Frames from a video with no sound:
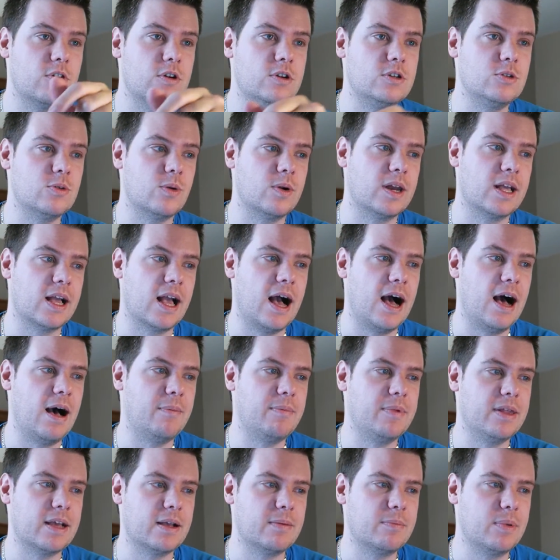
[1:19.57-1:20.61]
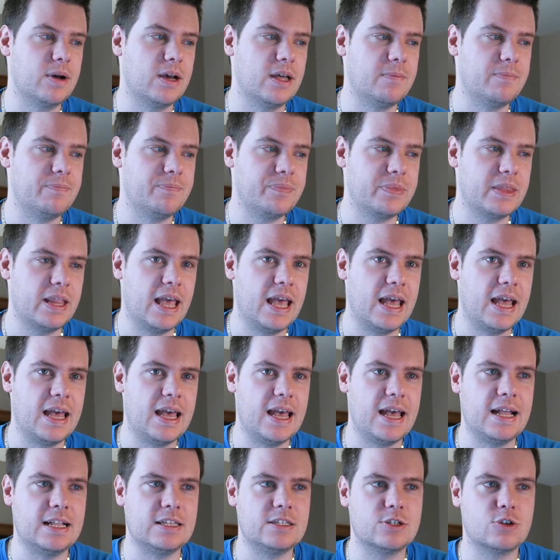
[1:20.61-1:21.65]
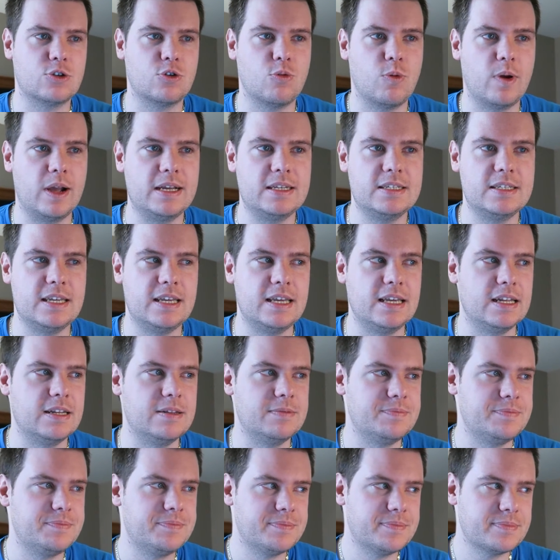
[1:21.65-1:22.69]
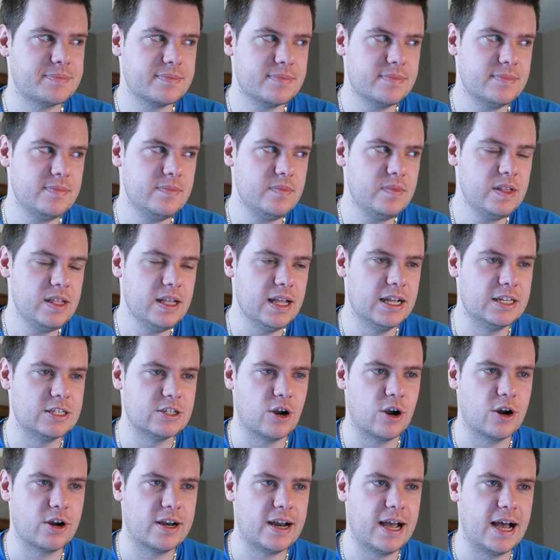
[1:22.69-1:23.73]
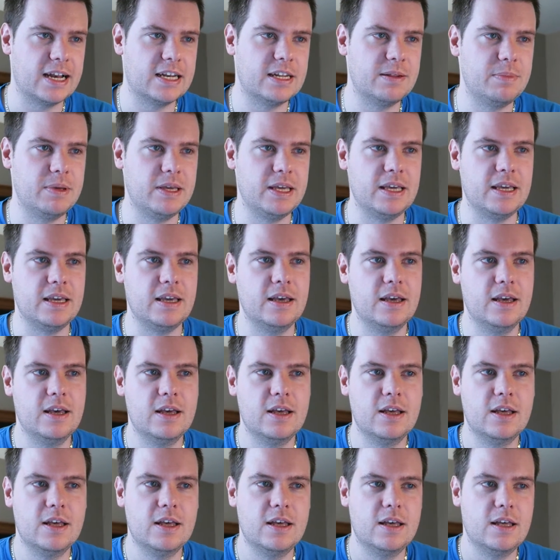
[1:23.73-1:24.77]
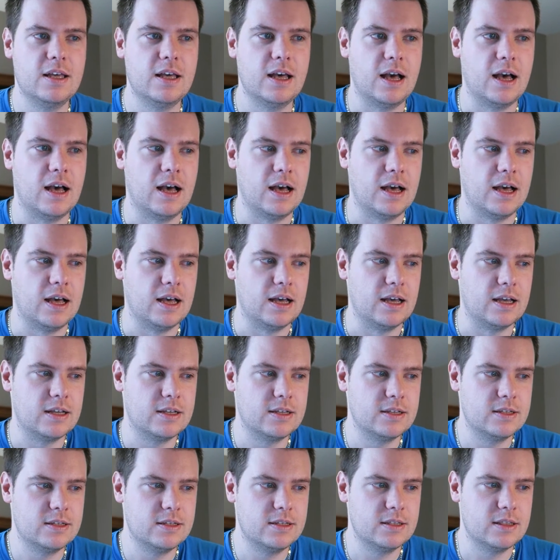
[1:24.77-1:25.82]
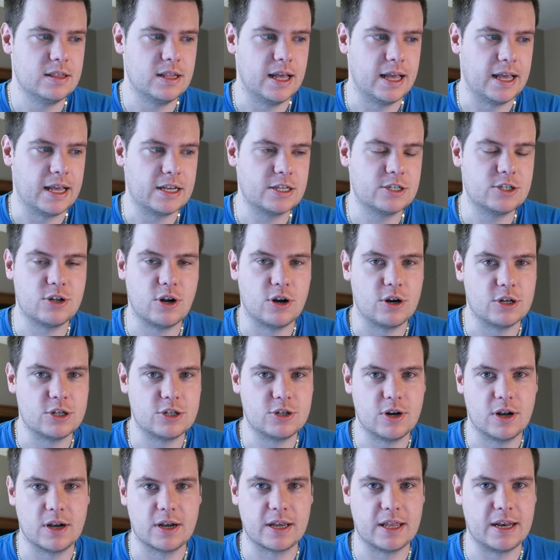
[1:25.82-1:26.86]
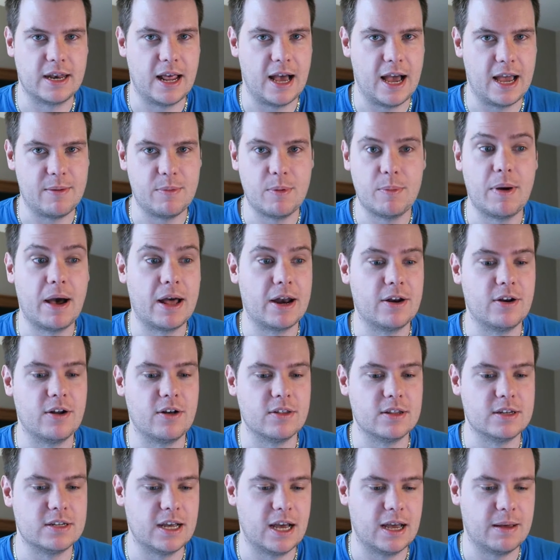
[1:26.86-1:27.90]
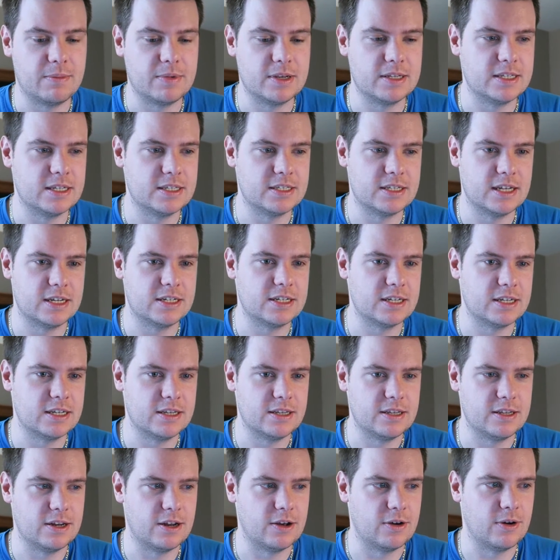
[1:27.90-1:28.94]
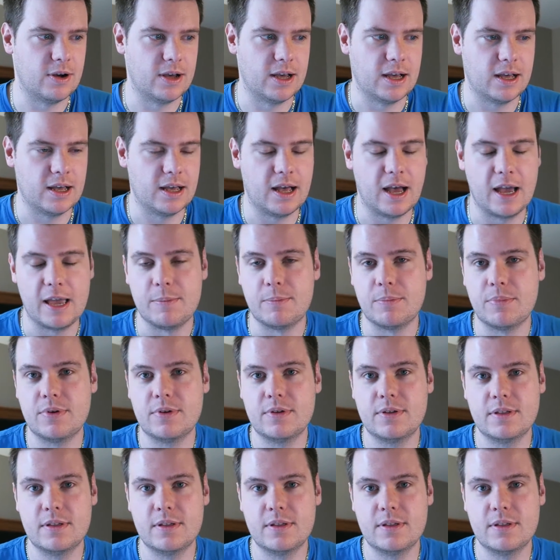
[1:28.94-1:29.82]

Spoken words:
joining OPTIC, but it's crazy, and it's hard not to be like starstruck and hype about it all the time, because it's such a, you know, a hype